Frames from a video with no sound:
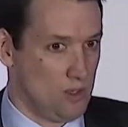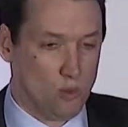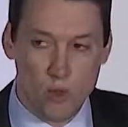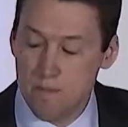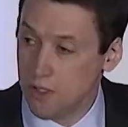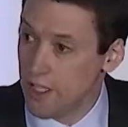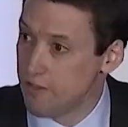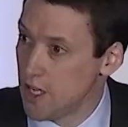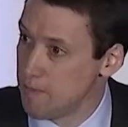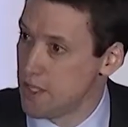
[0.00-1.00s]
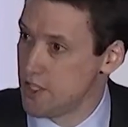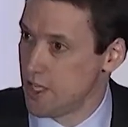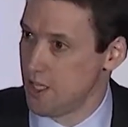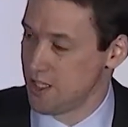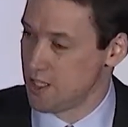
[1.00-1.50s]
We believe companies
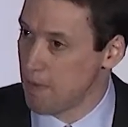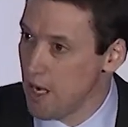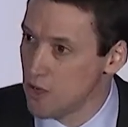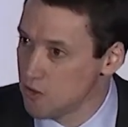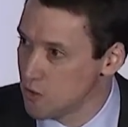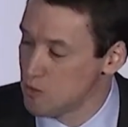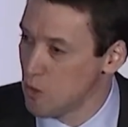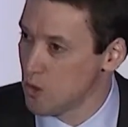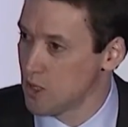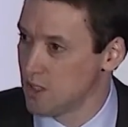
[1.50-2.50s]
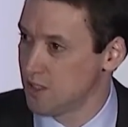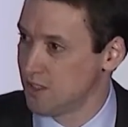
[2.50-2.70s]
can aspire for more